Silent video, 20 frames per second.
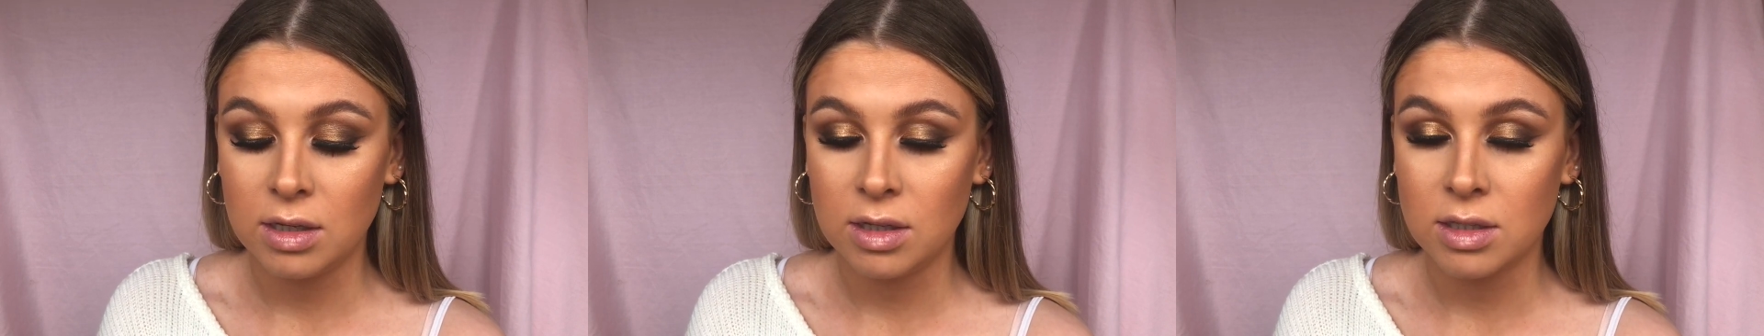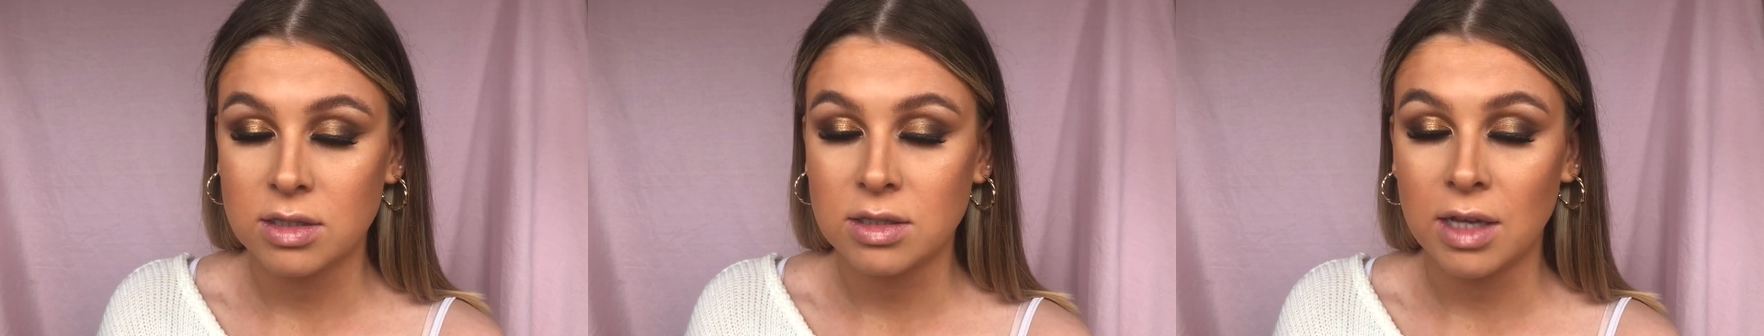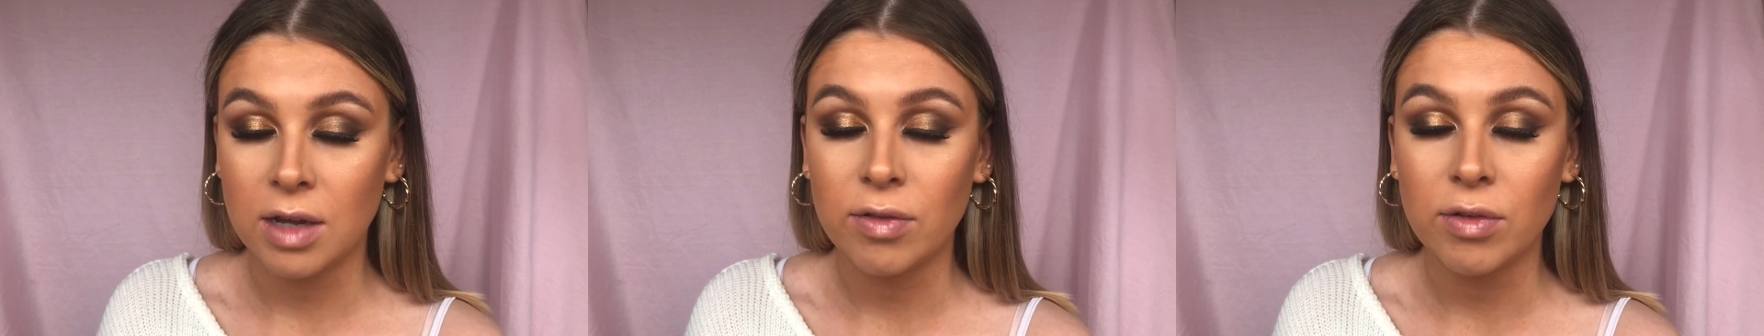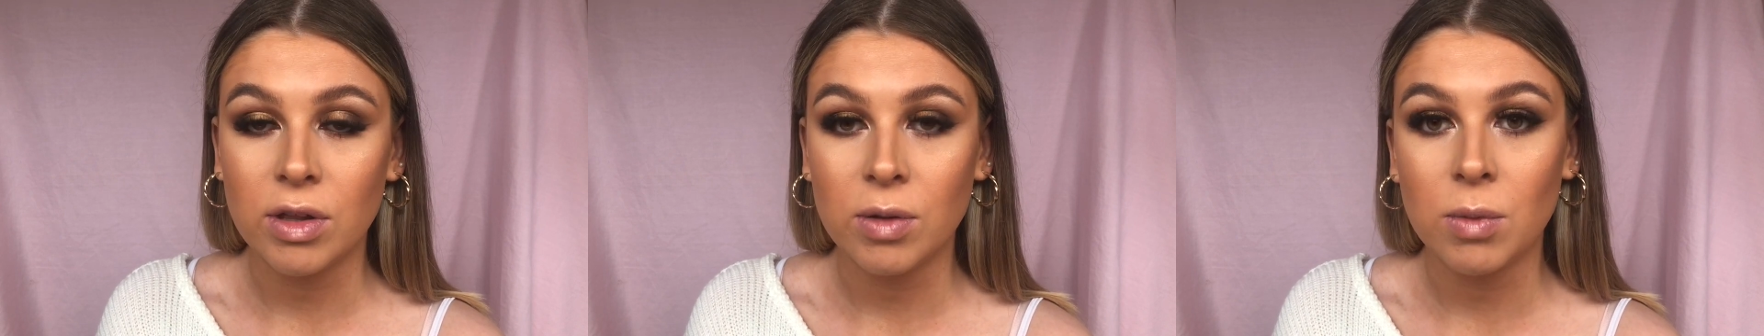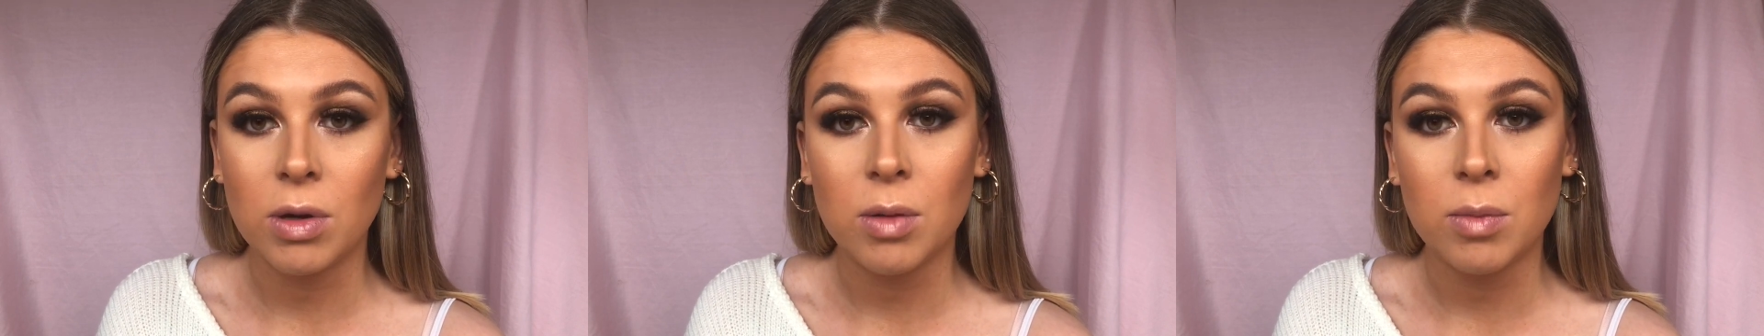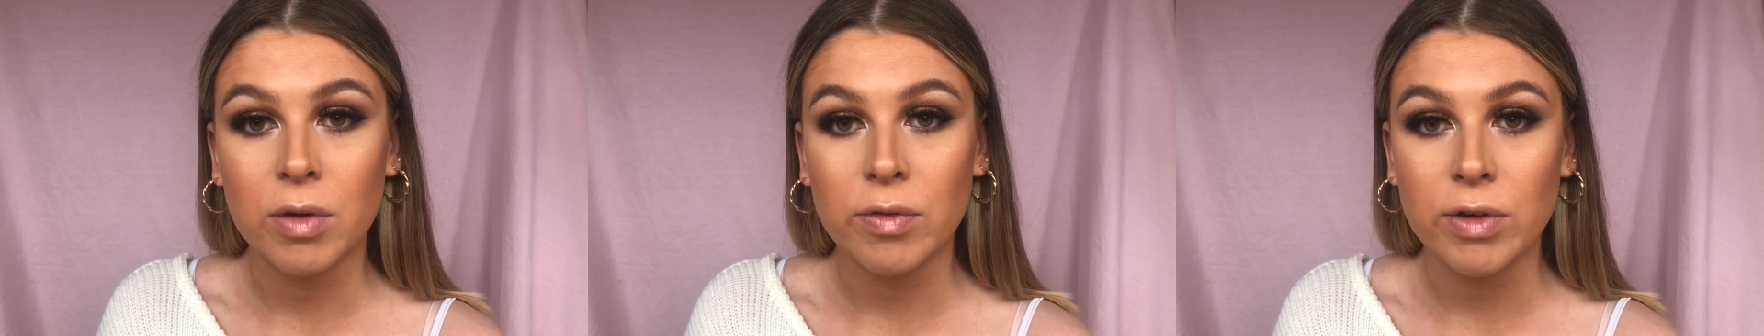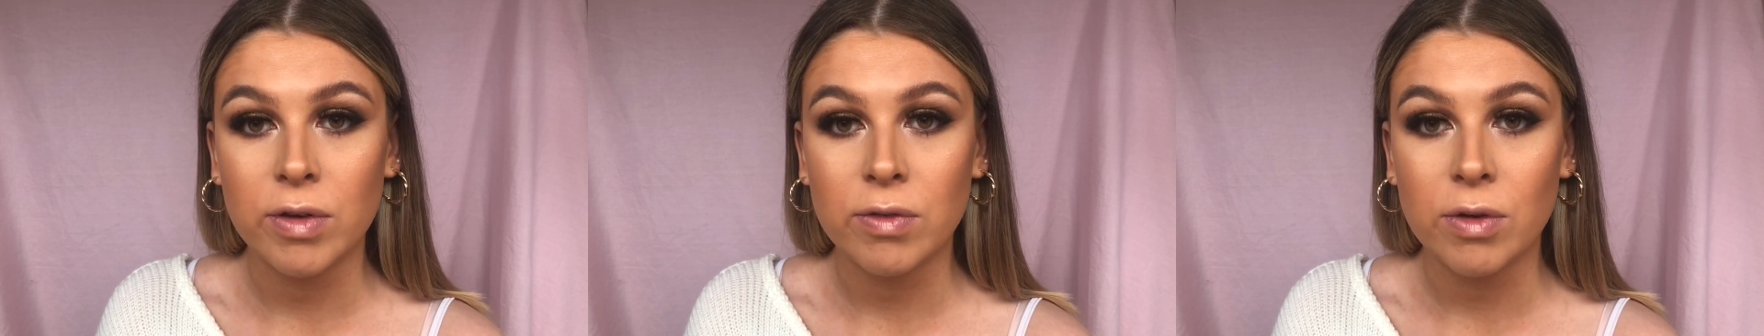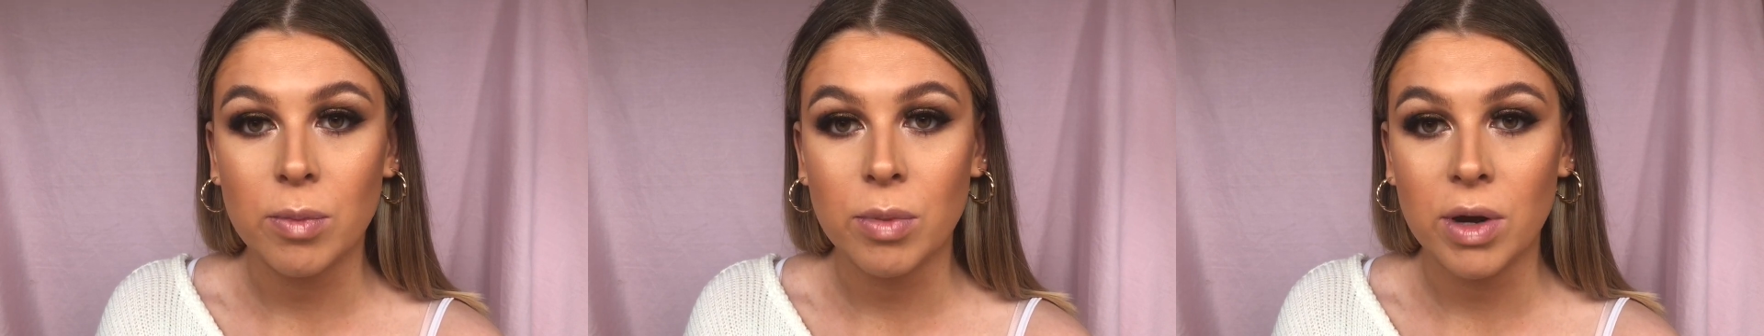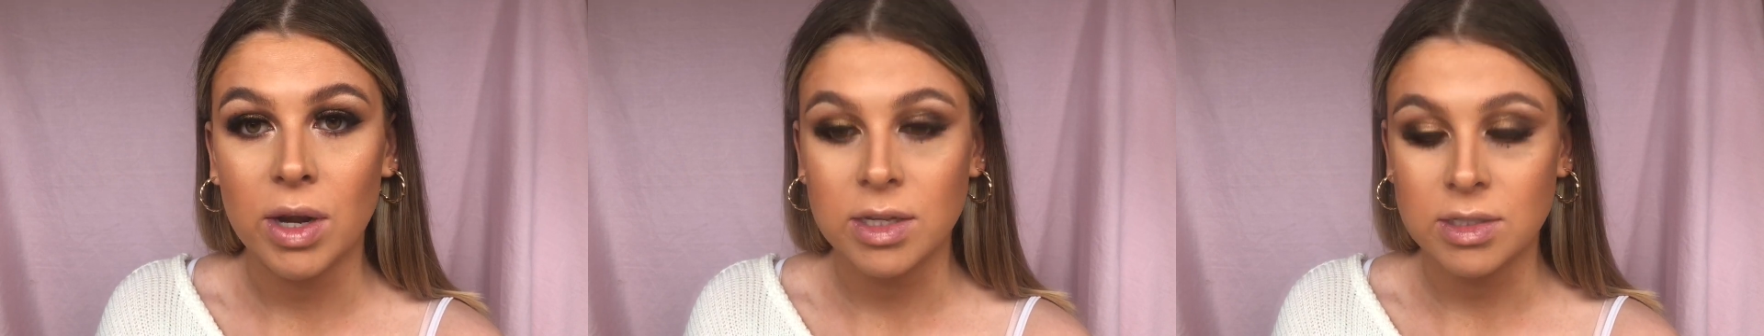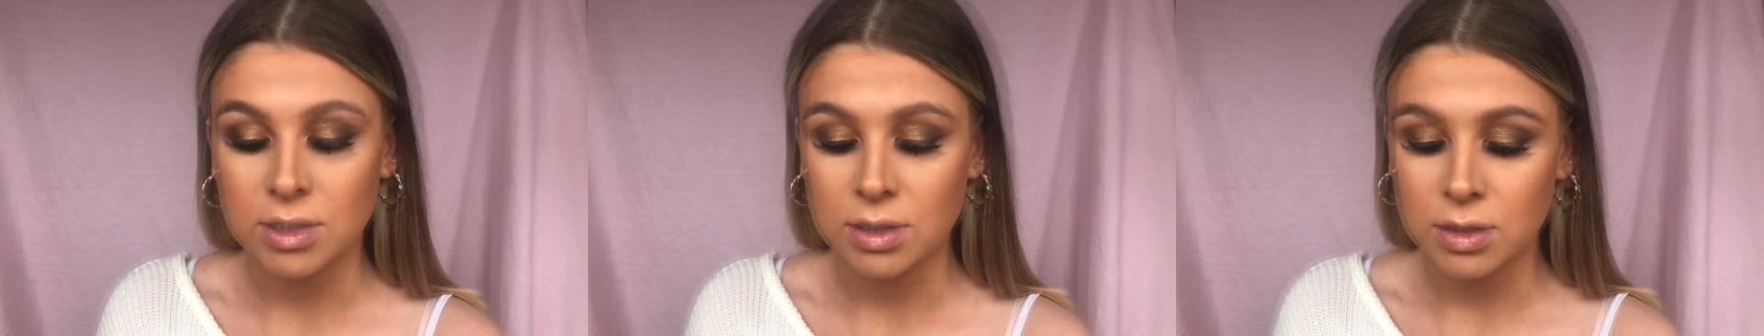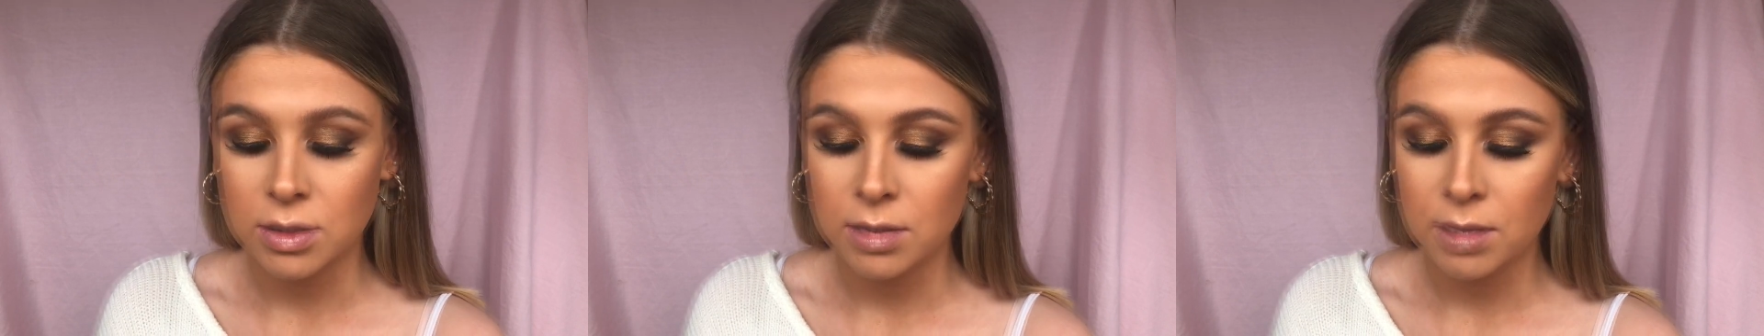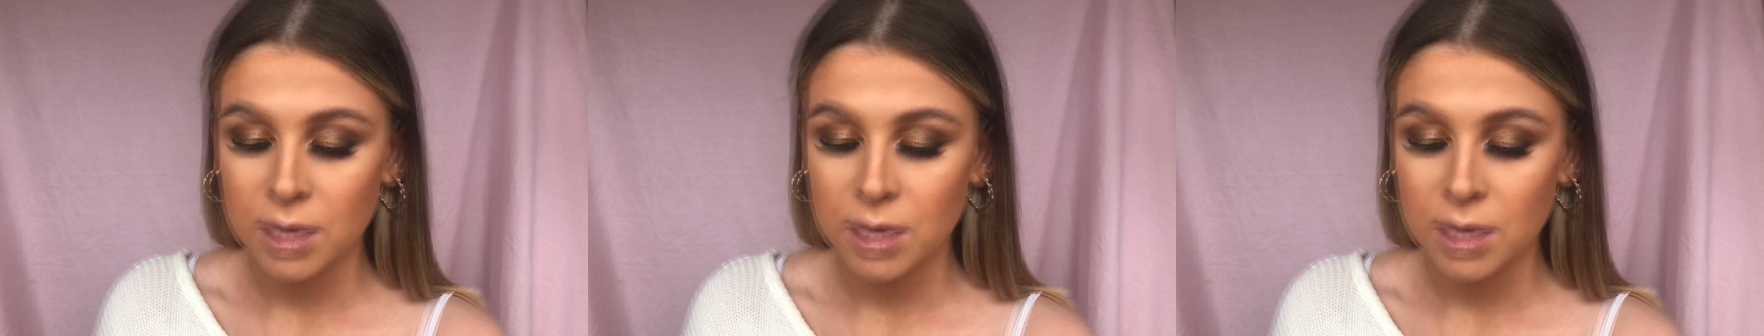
it's definitely one of my favourite presents.